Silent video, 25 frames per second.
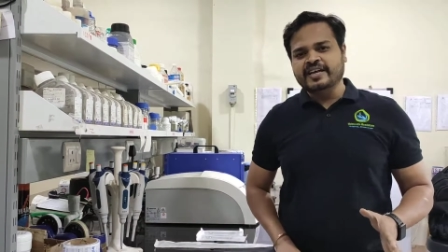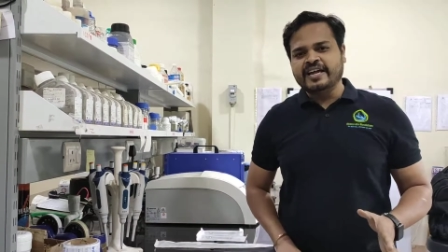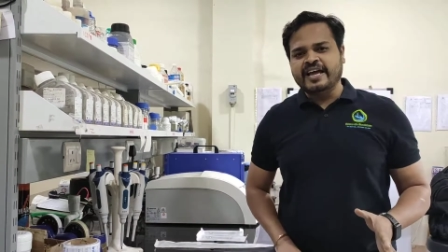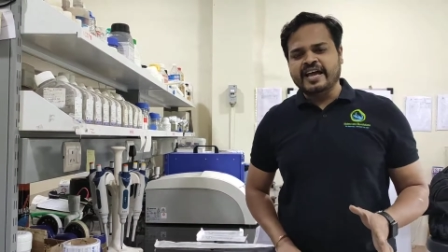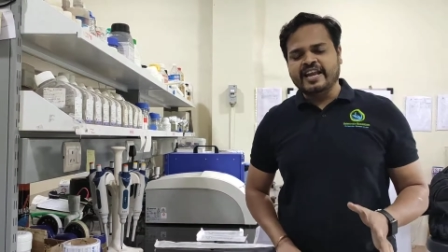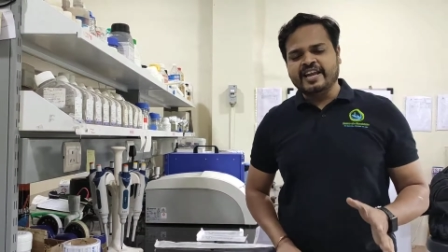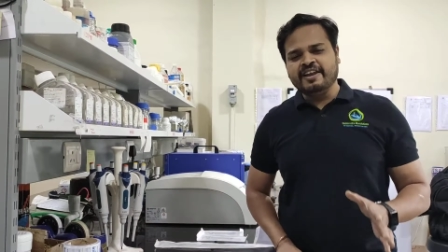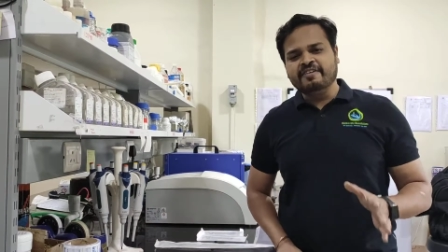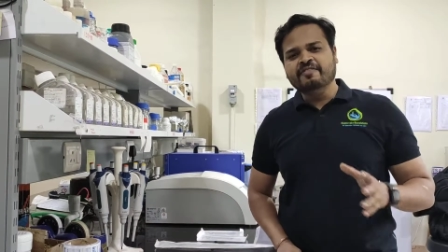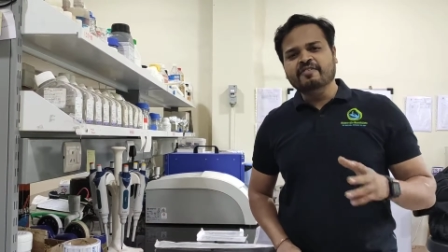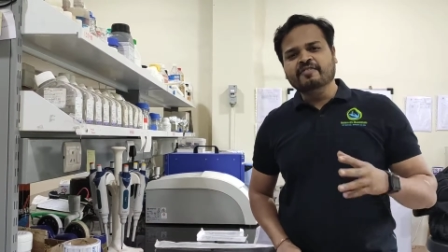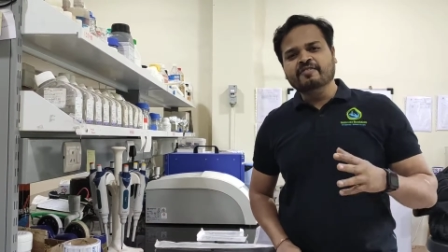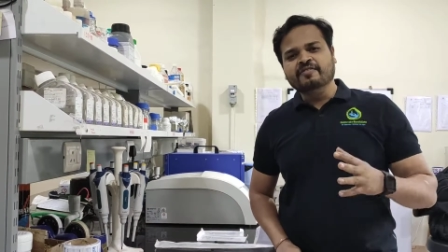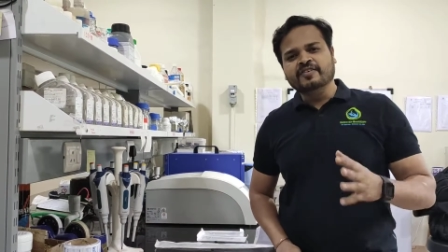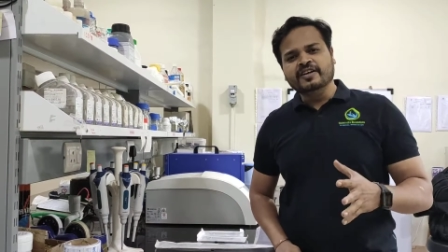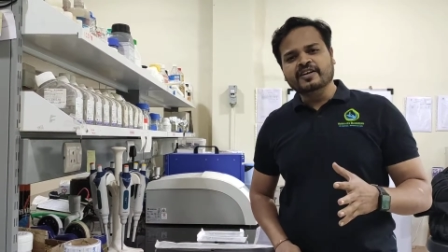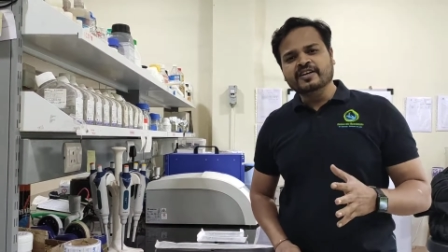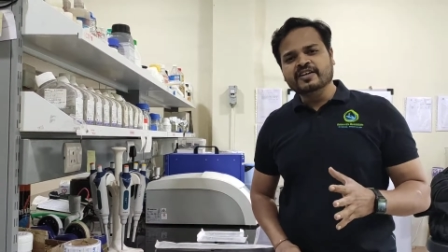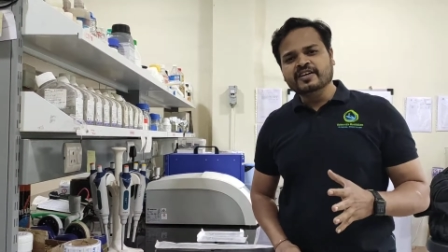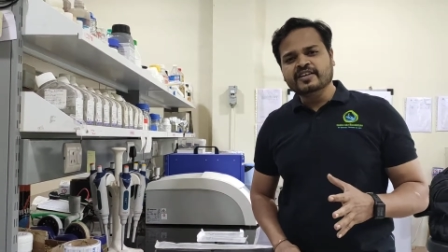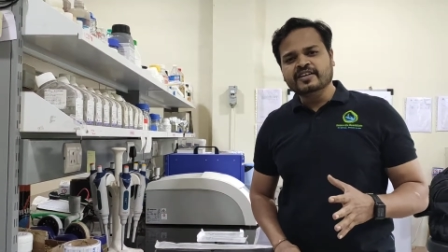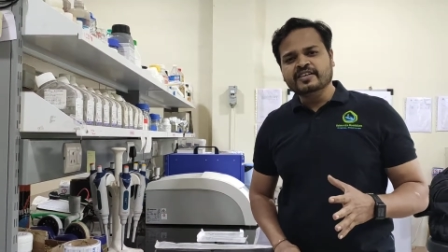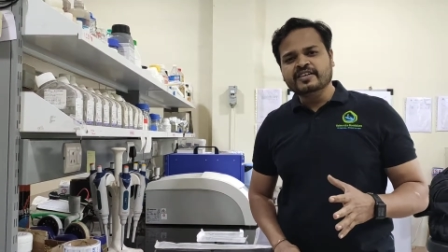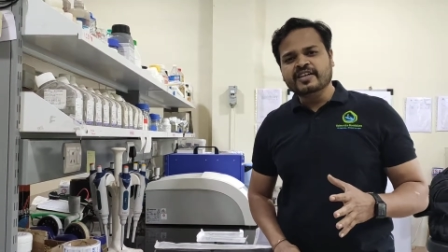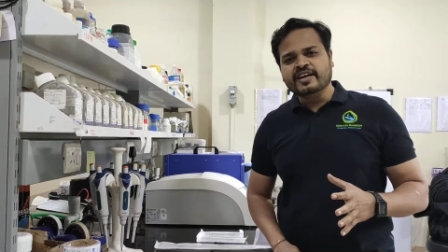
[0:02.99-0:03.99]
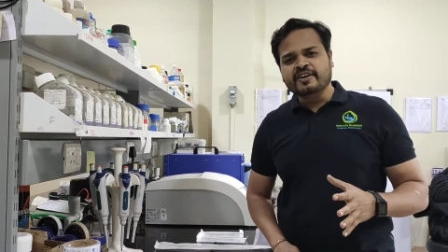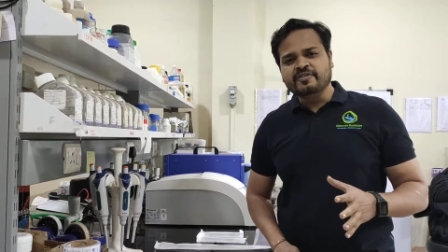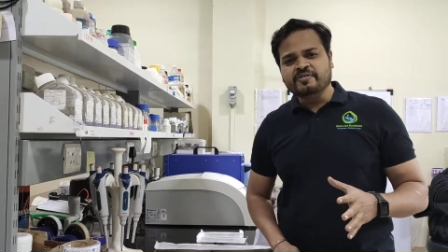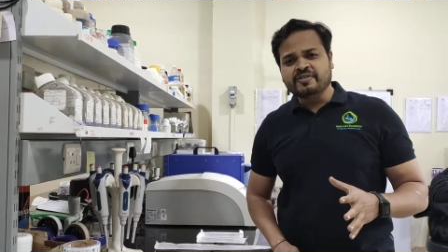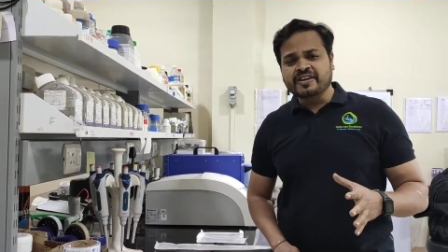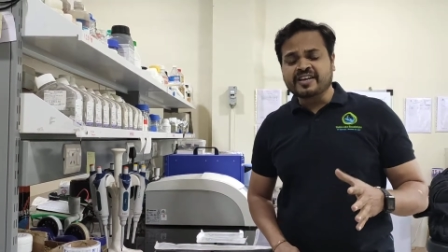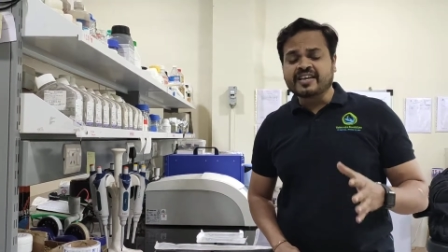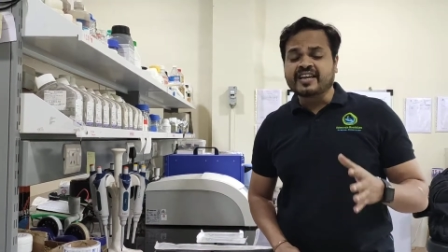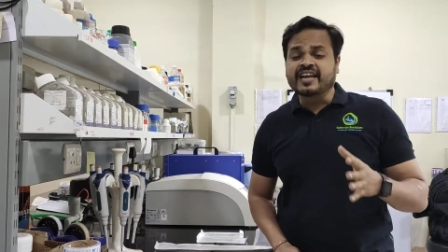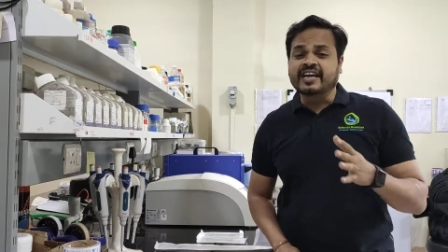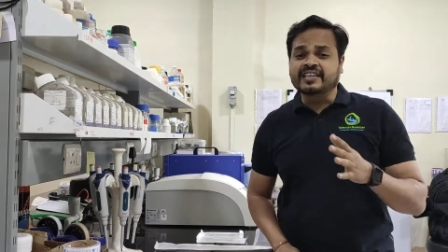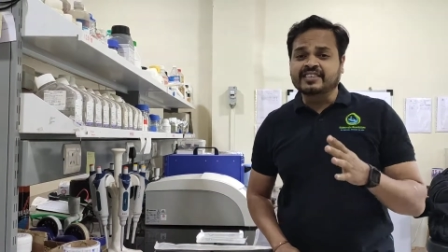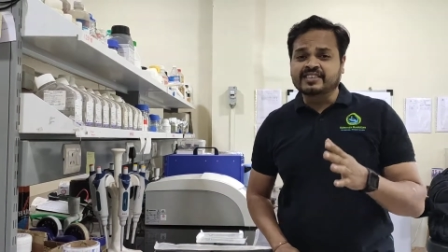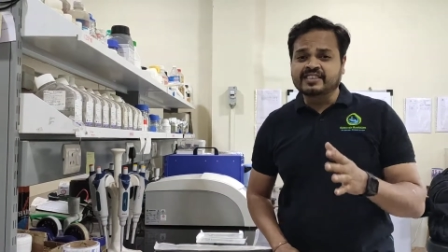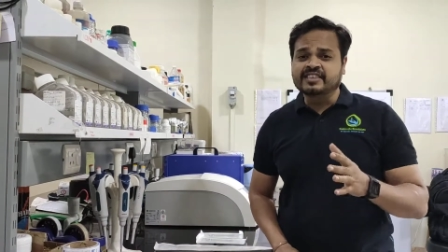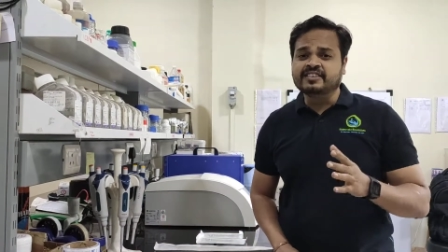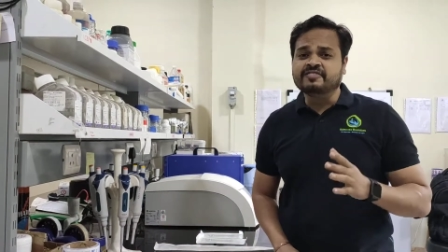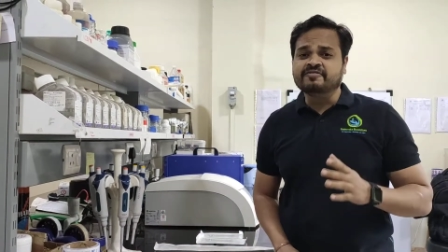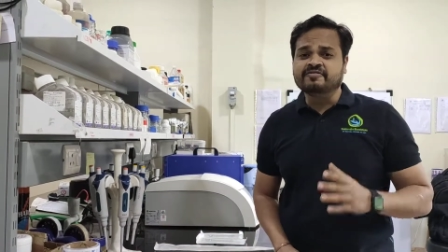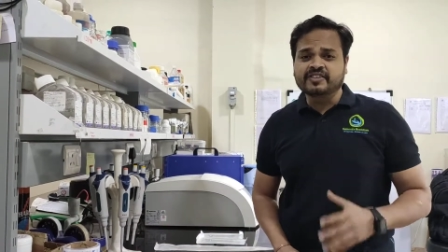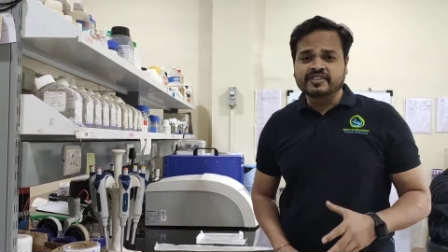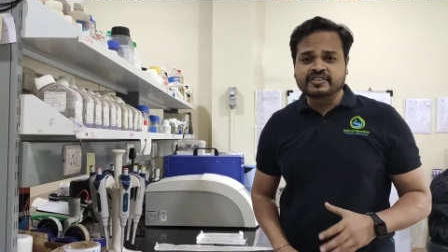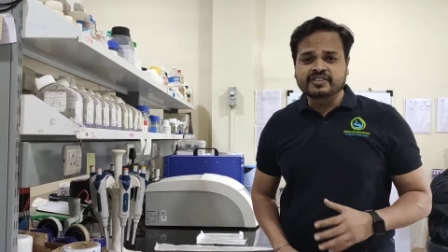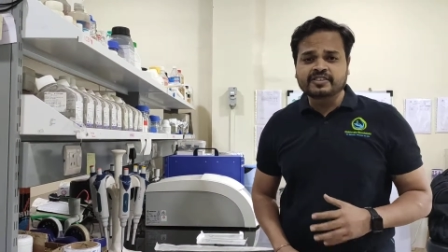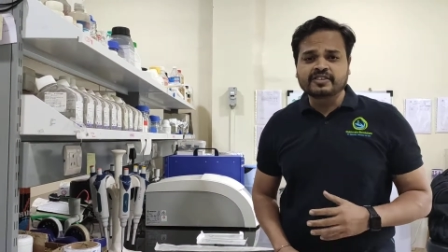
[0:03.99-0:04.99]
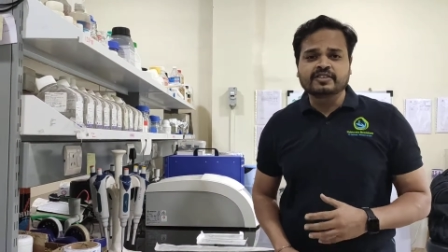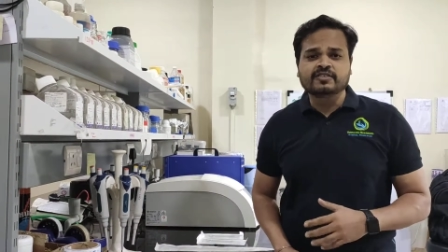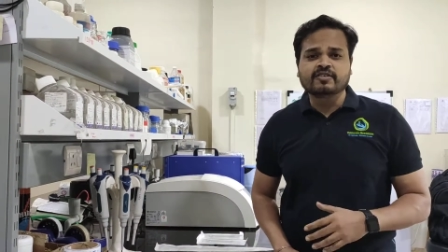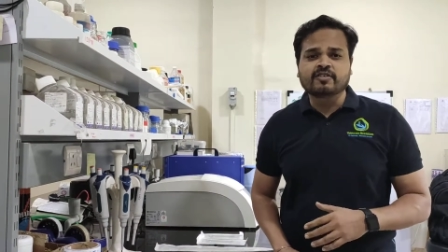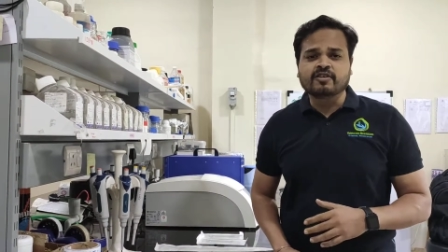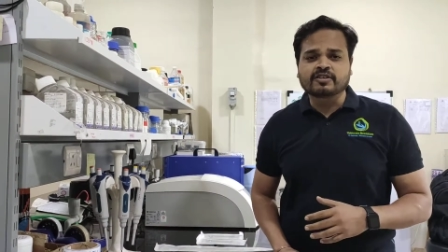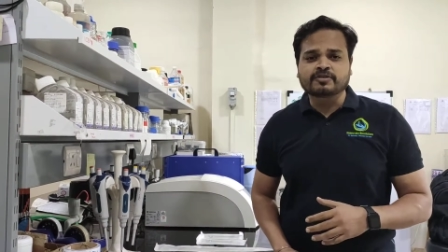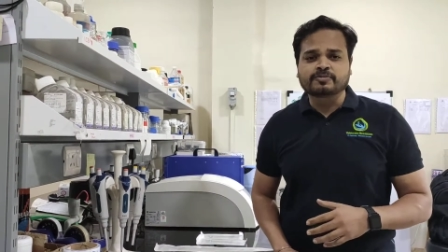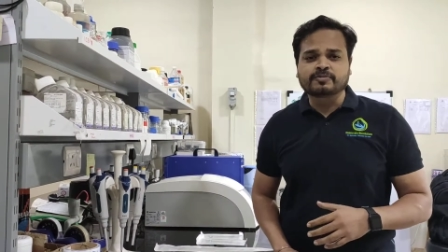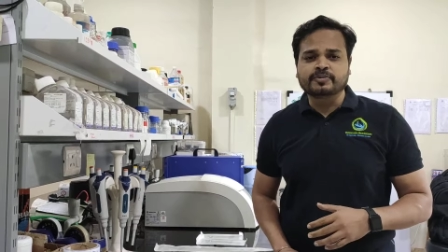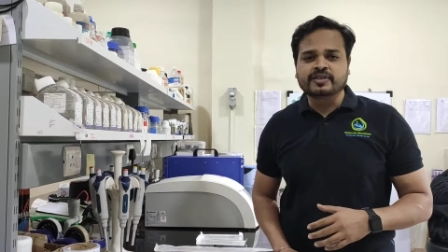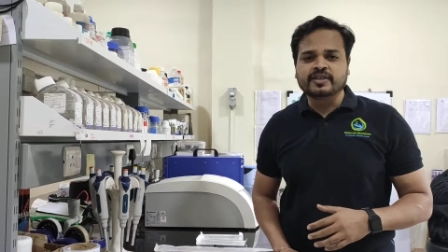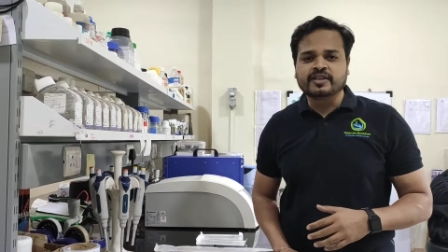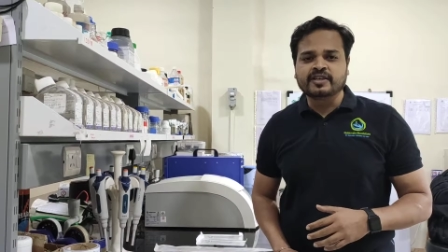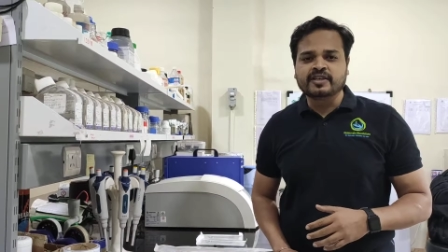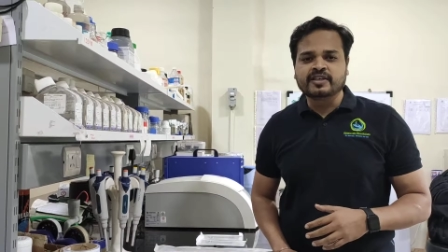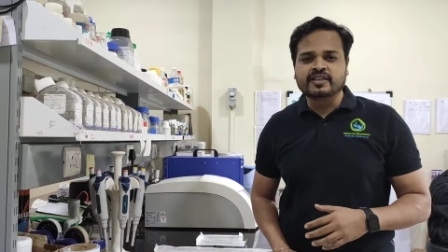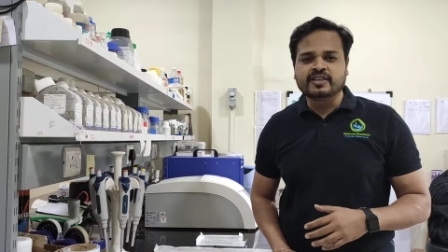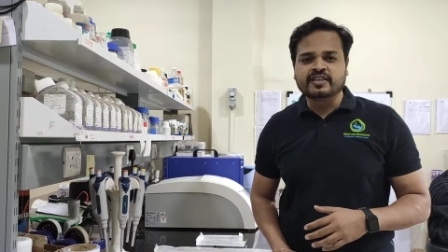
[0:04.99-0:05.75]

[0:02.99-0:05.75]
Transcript: and ever wondered that you can catch an infection in the hospital?